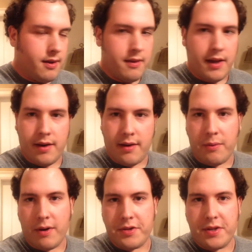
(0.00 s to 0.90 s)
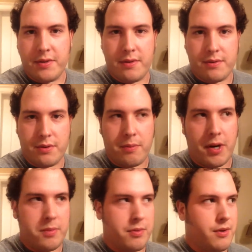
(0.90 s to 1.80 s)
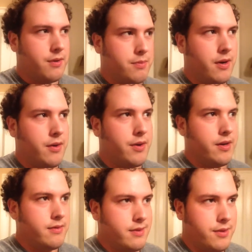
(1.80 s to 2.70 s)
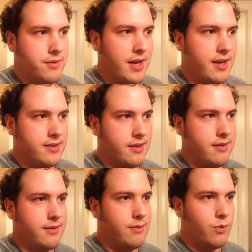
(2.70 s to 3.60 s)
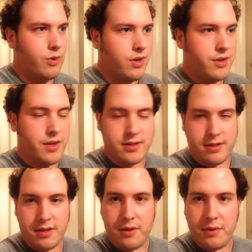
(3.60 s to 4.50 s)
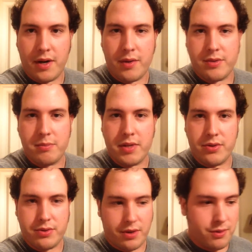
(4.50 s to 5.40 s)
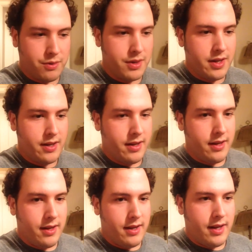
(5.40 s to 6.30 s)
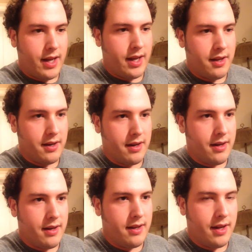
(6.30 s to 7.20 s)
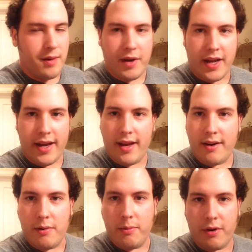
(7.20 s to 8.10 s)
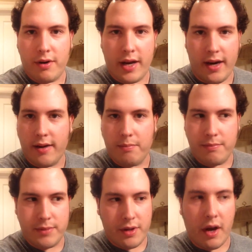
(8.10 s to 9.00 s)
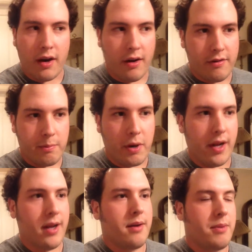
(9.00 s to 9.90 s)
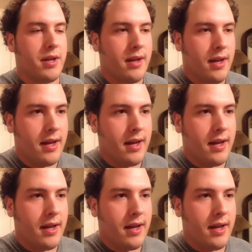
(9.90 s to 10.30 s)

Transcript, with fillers: they were a shoe that was real popular probably around 2001, 2002 when I was in middle school and uh, everybody had them or had a knockoff brand. But